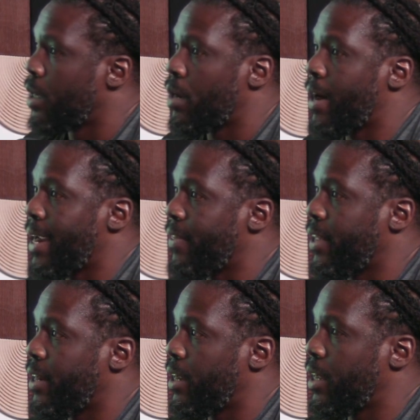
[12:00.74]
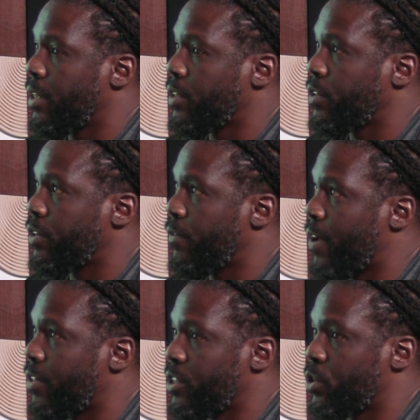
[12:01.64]
All right, and then uh, you
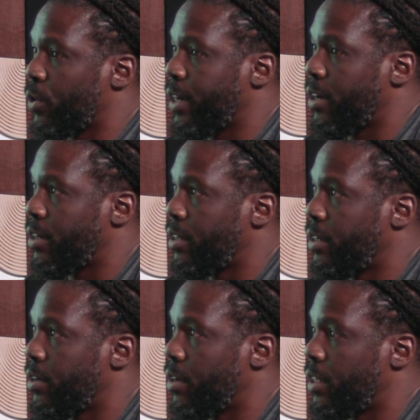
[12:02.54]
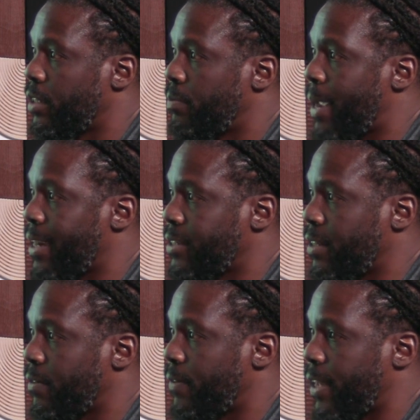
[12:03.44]
found this story on on banks
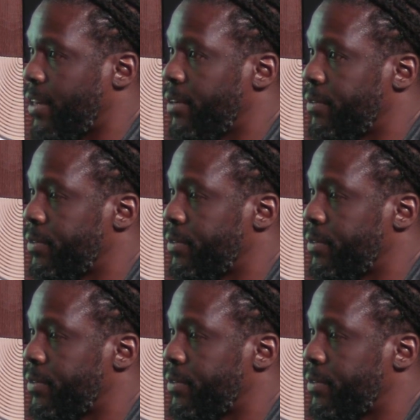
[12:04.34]
and the Fed.